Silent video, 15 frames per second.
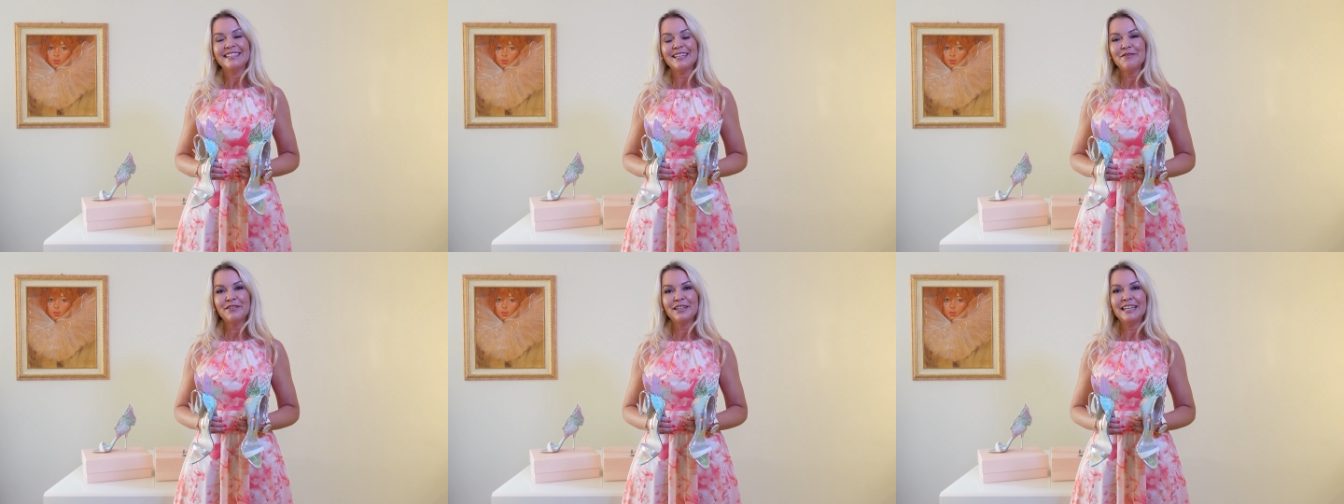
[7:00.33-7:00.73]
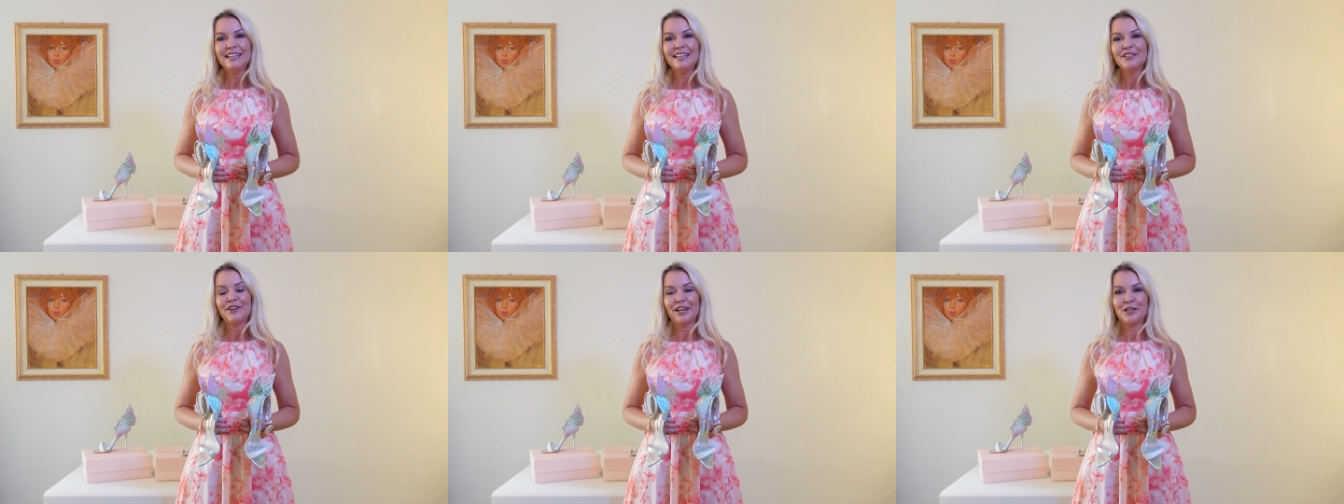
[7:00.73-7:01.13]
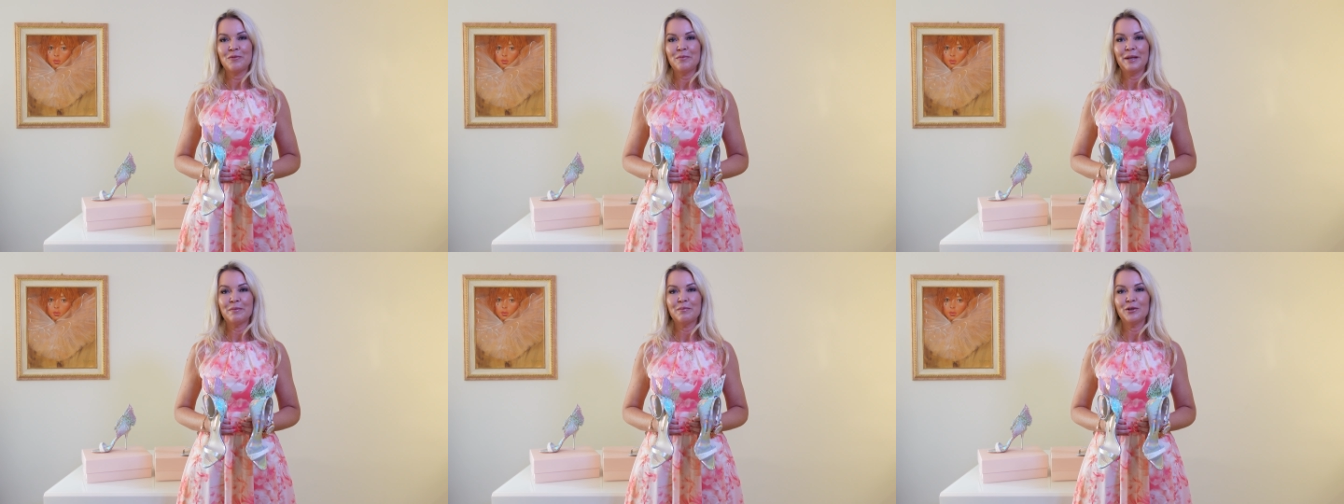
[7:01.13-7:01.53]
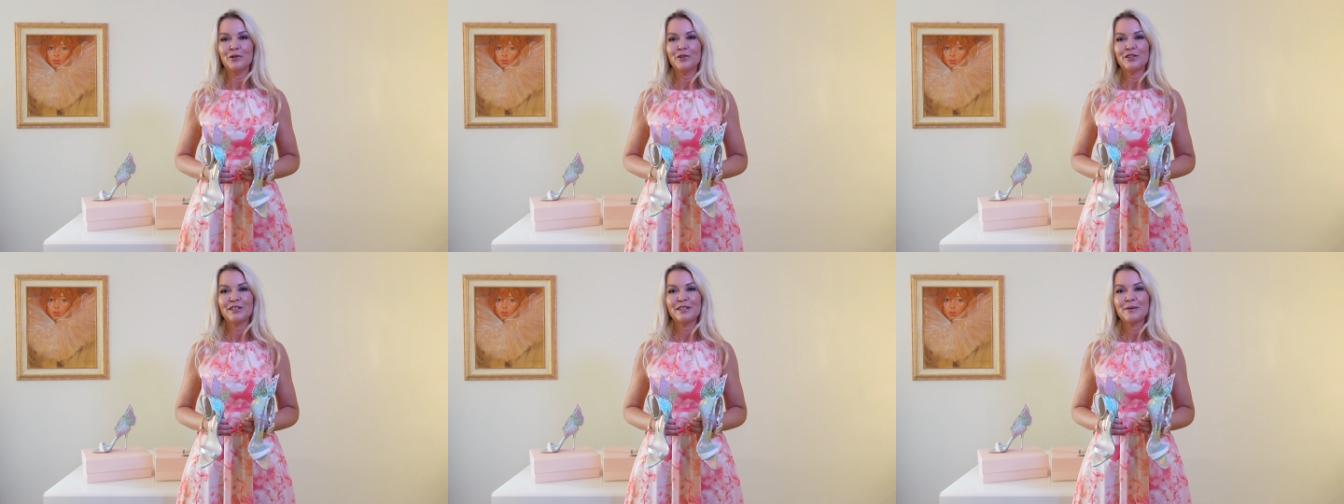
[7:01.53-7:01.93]
definitely recommend
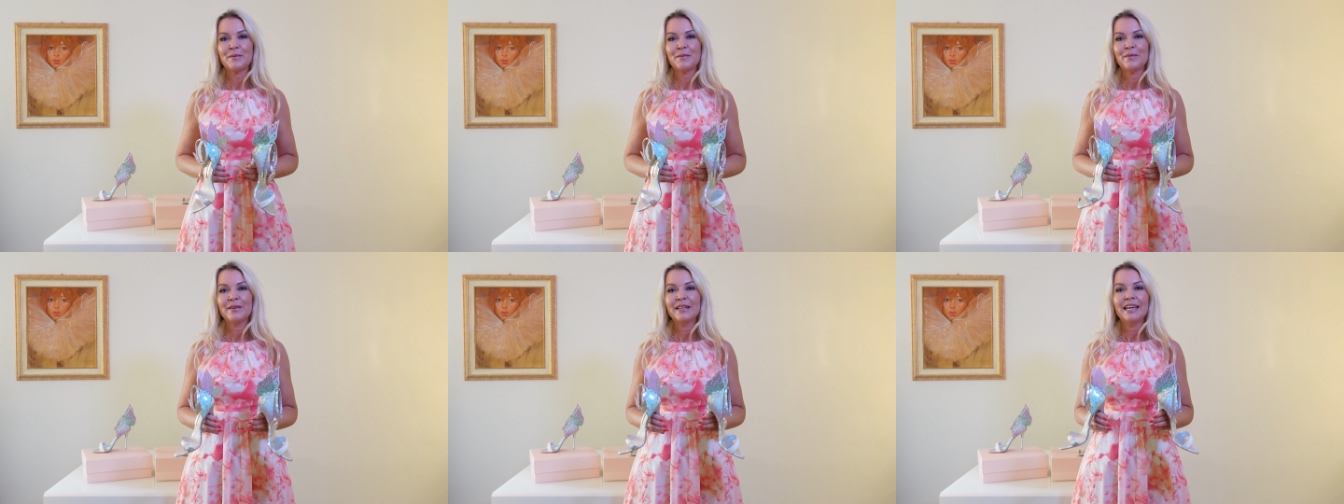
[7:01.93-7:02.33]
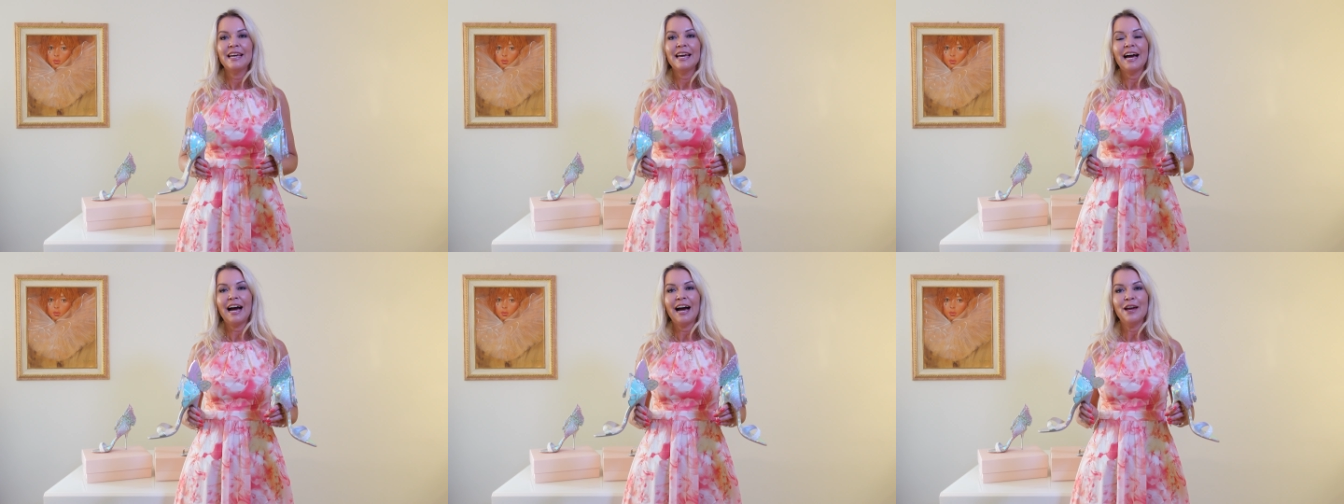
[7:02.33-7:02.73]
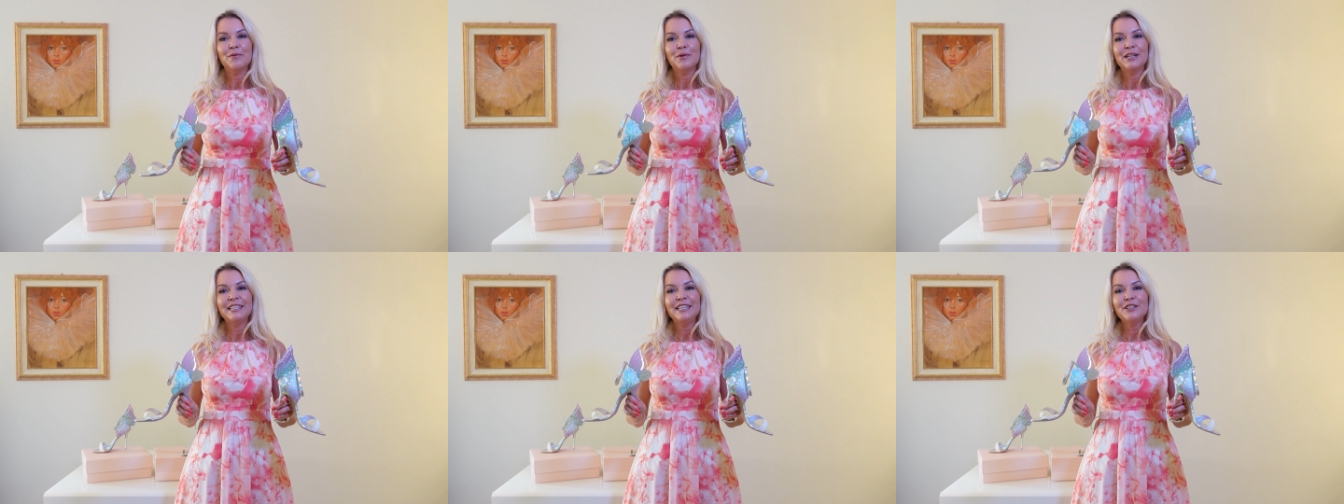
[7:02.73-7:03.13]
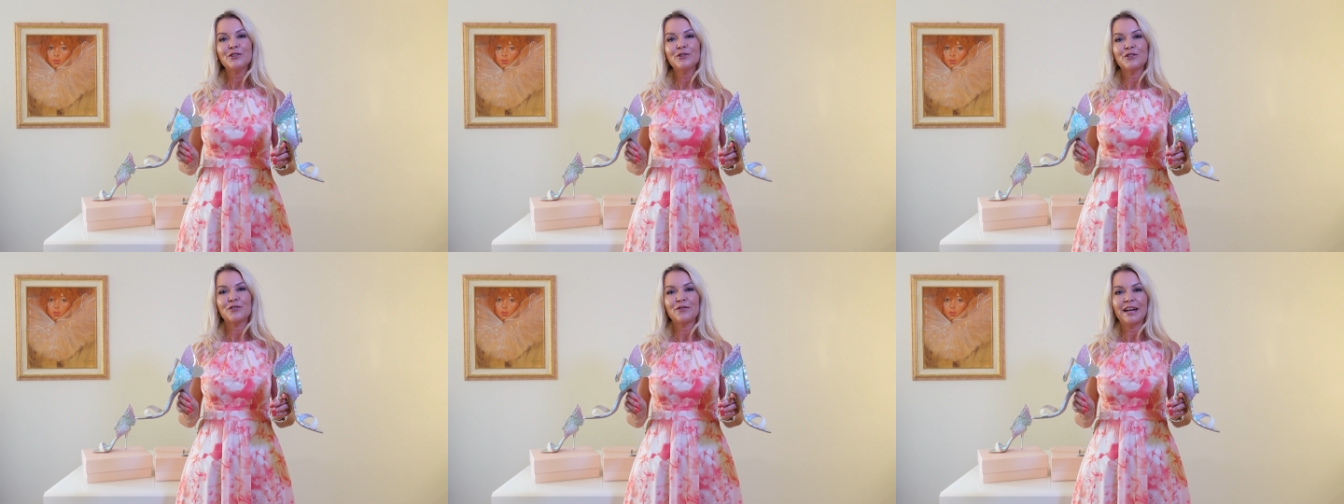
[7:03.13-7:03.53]
both. I will need
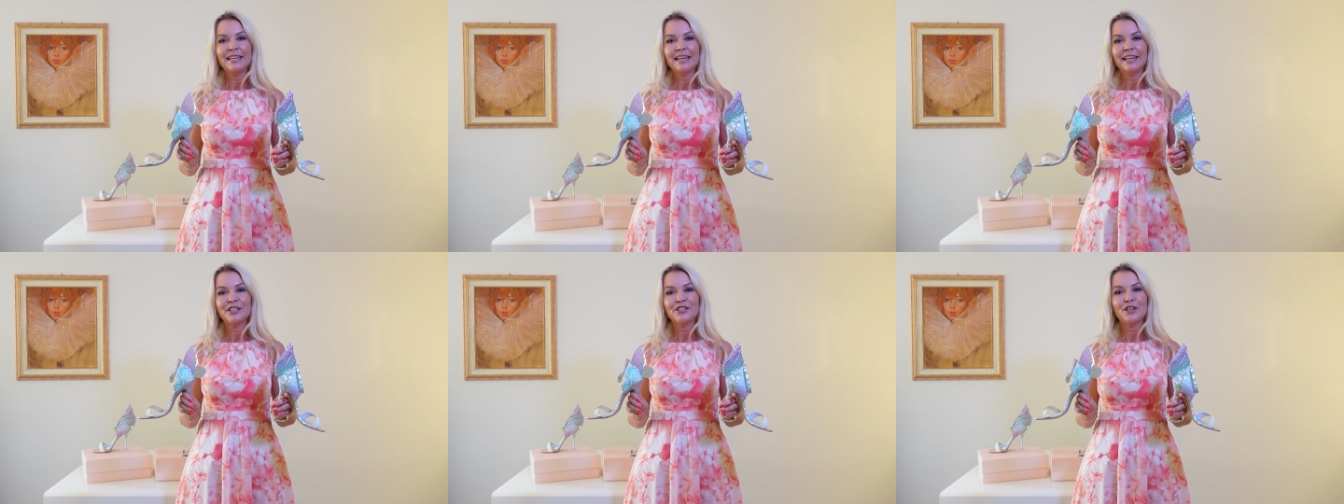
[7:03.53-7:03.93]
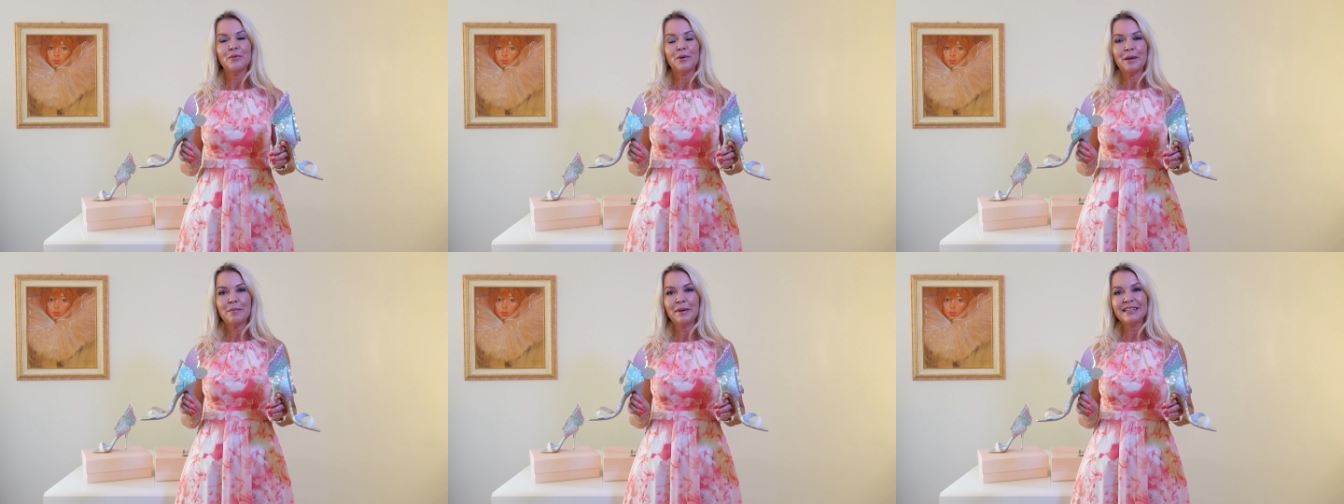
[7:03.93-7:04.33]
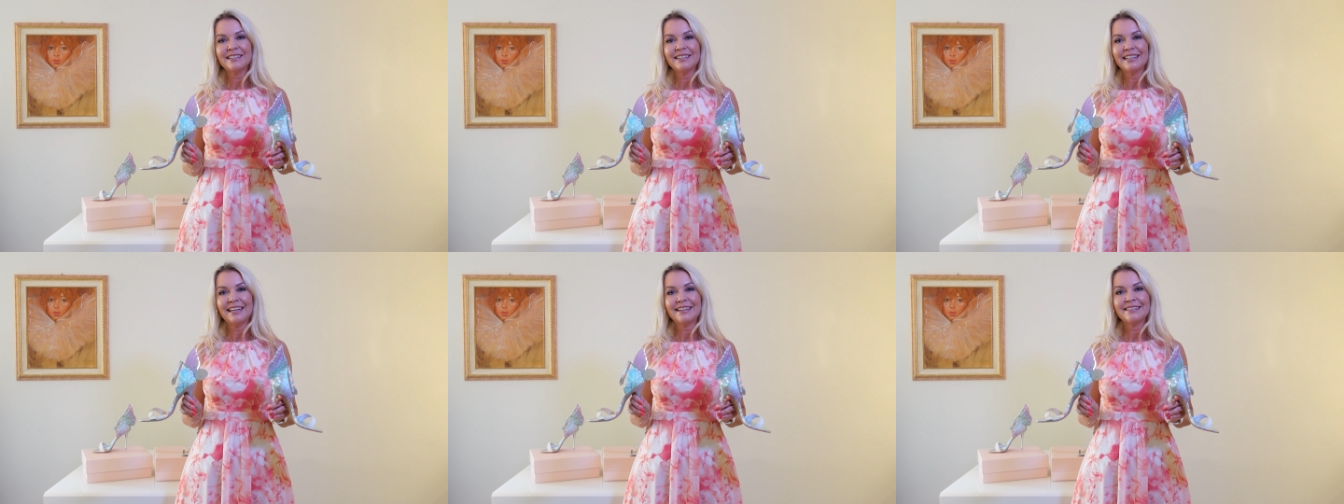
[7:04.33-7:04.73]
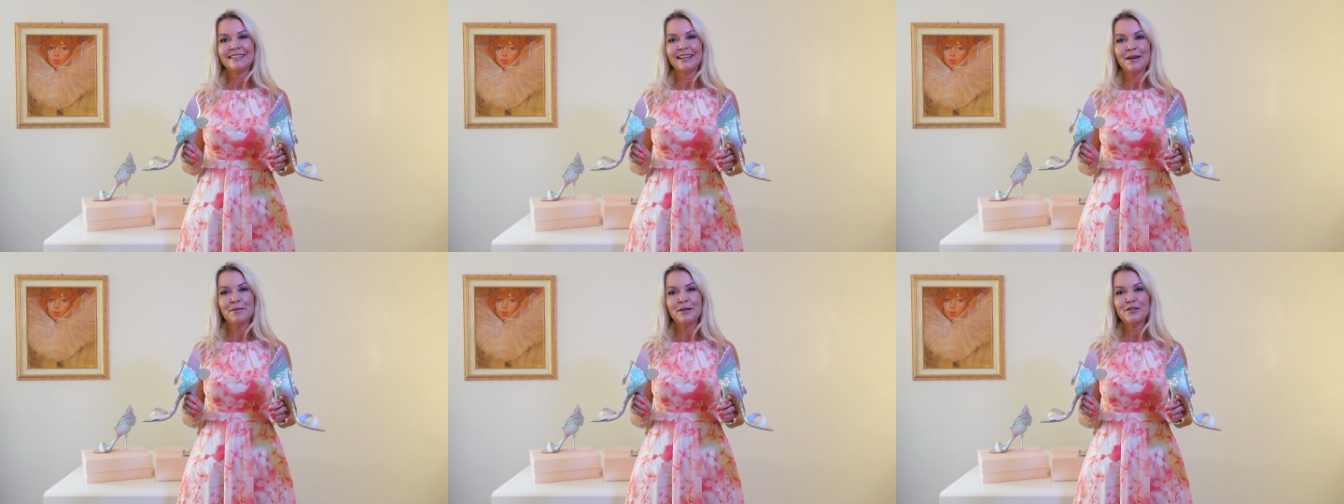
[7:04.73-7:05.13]
to try Angel Wing better next
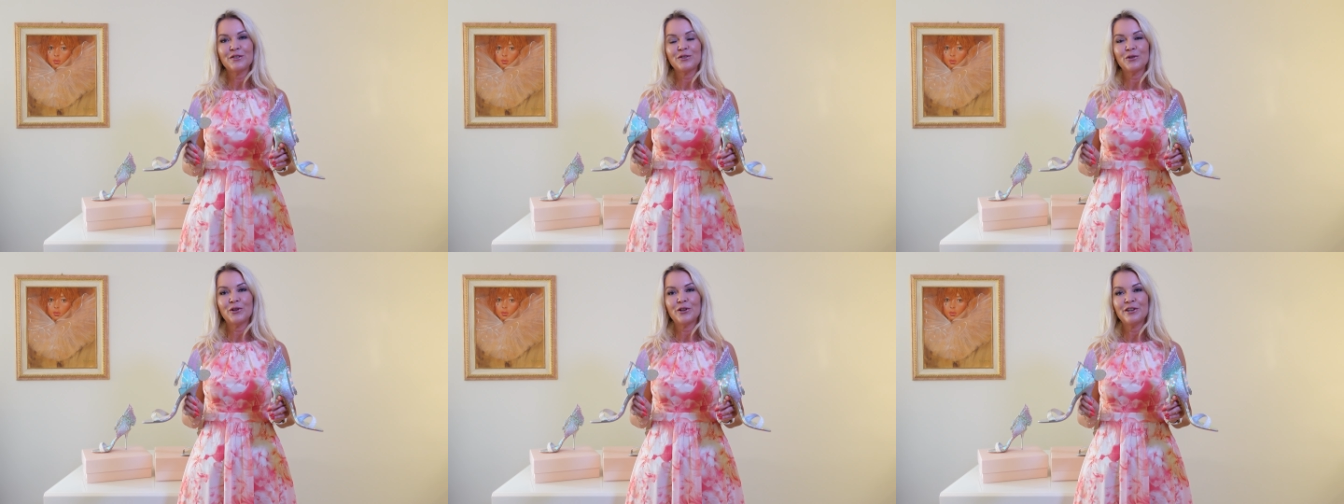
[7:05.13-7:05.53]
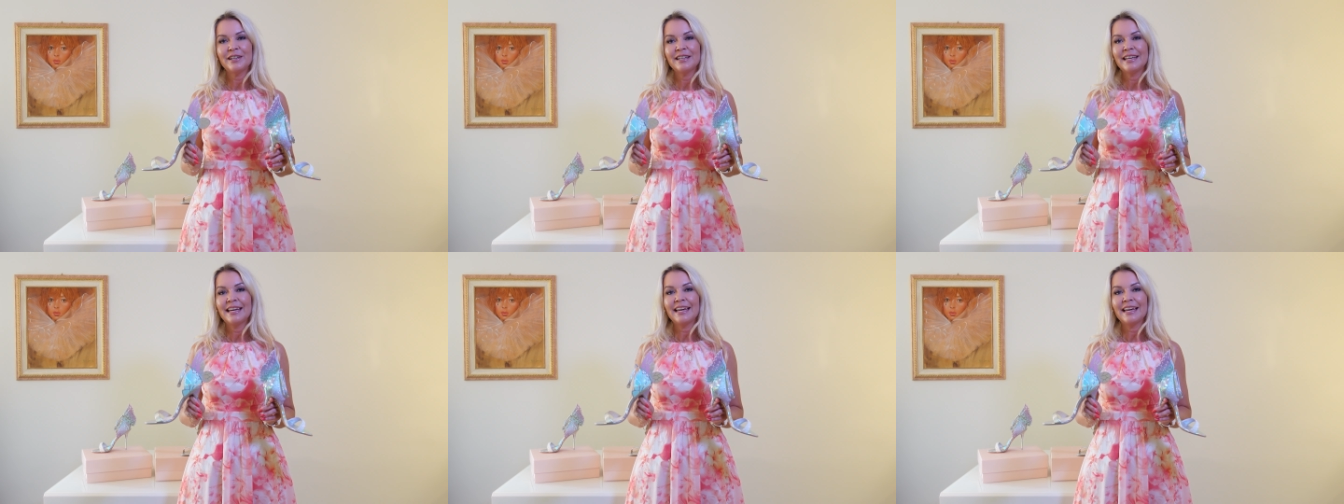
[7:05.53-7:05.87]
time in store,